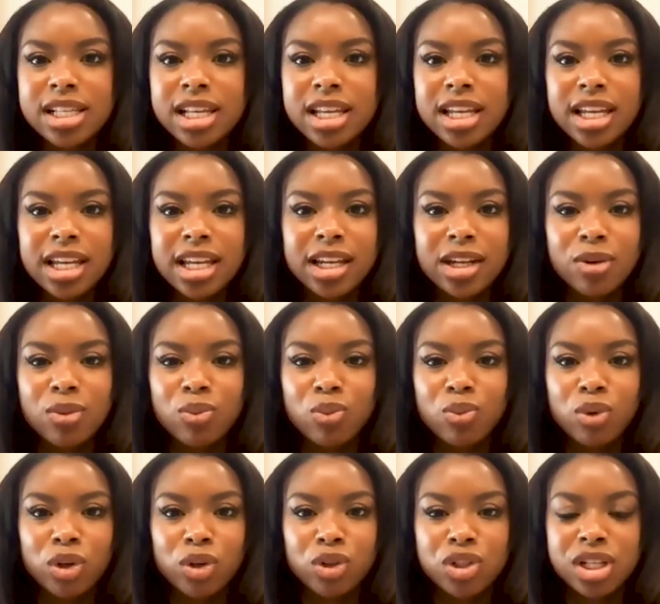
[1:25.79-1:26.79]
It
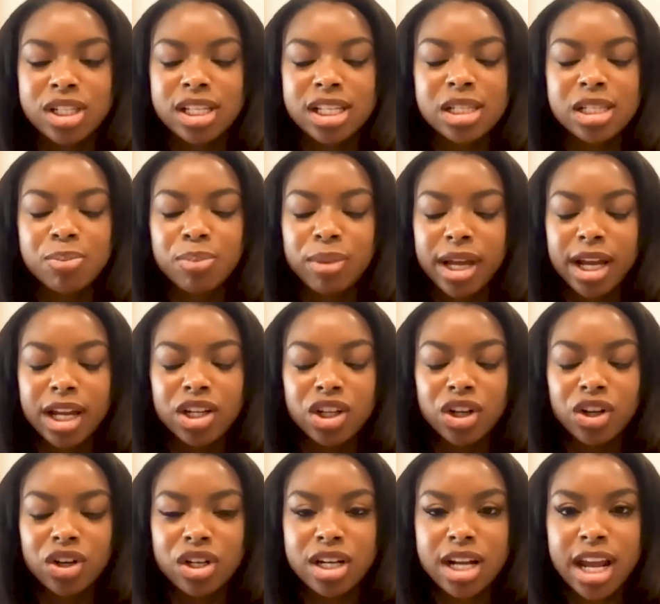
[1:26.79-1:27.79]
will just expand your
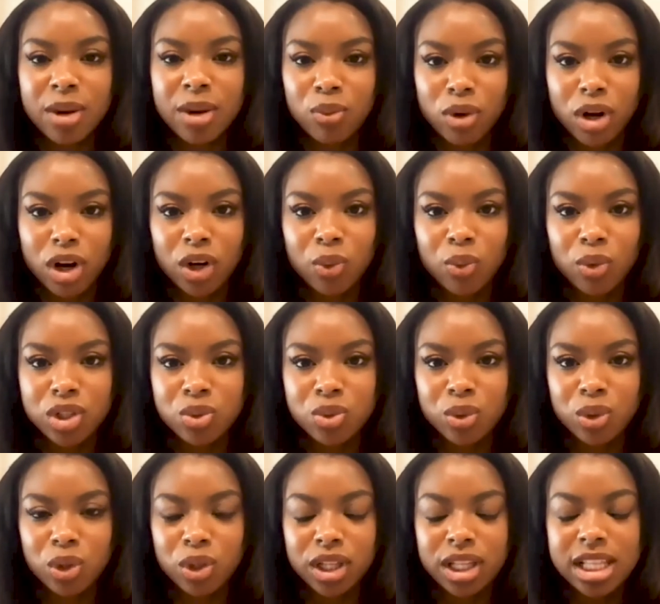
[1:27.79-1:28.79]
network, which
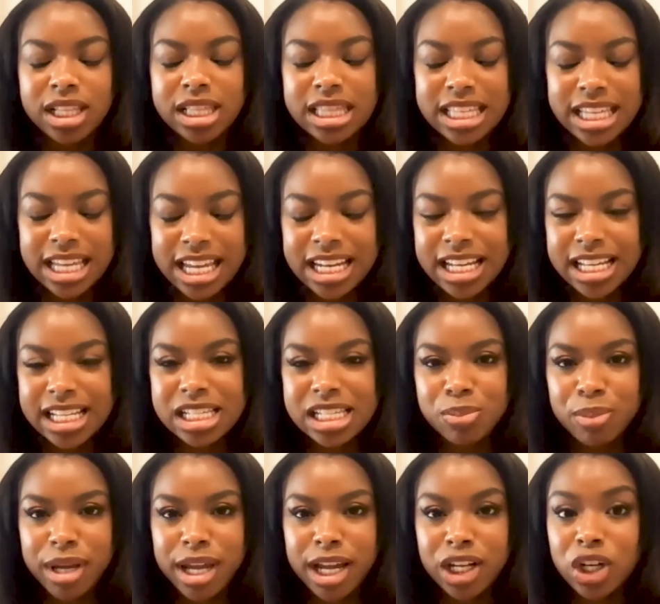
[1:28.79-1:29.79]
will then
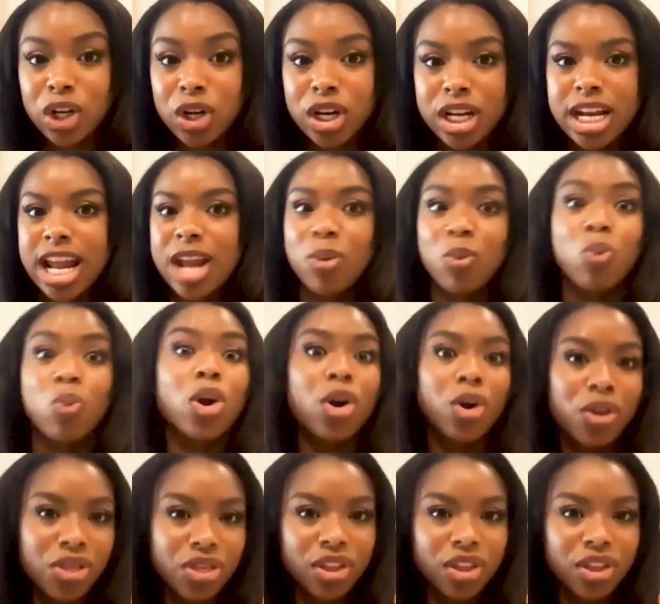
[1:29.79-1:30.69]
expand your net worth.